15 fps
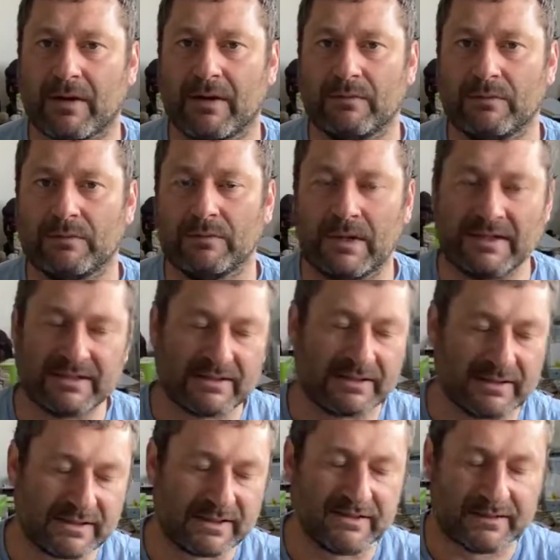Well, it's
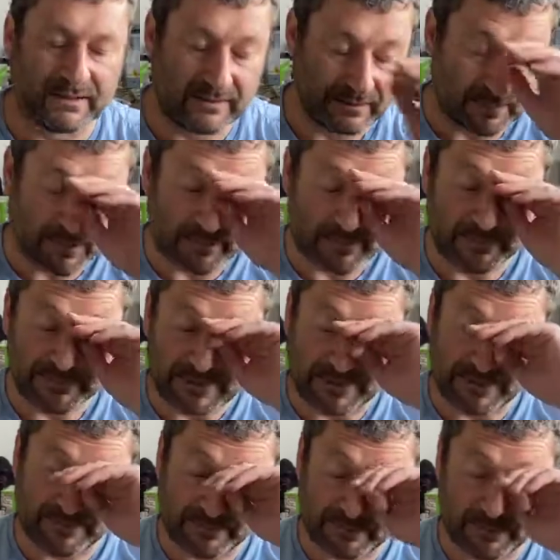in alignment with Dali,
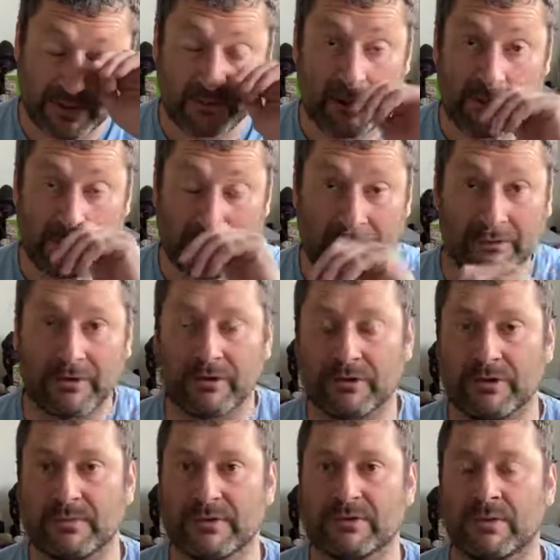but I might put it on the group
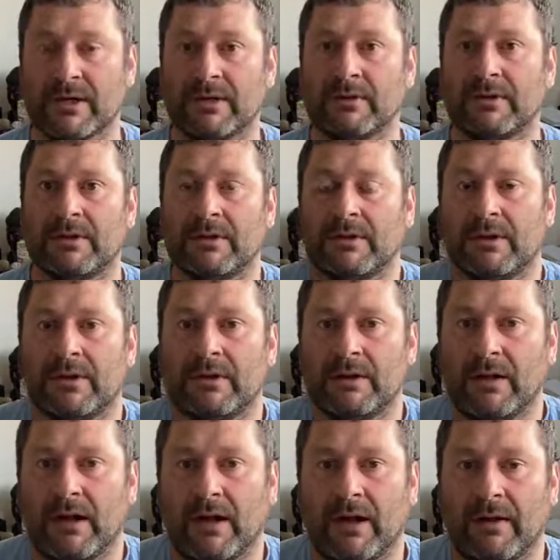as well.
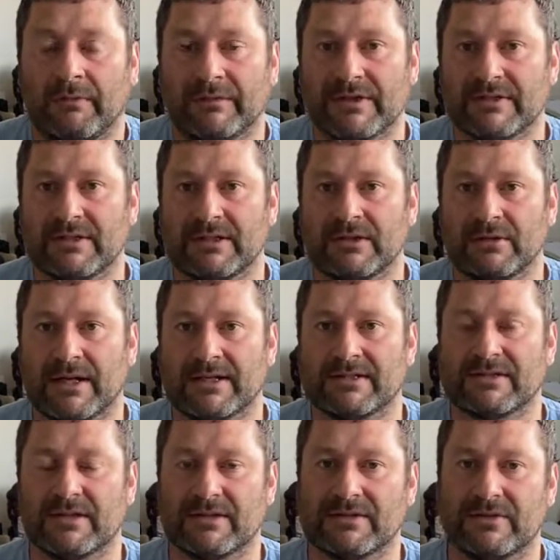Just a little
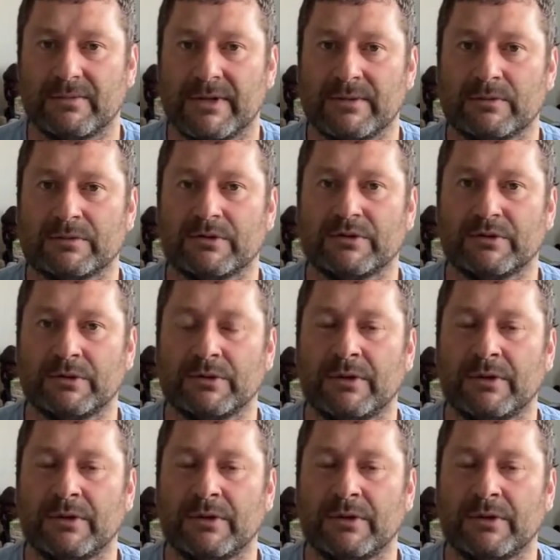exercise for people to do.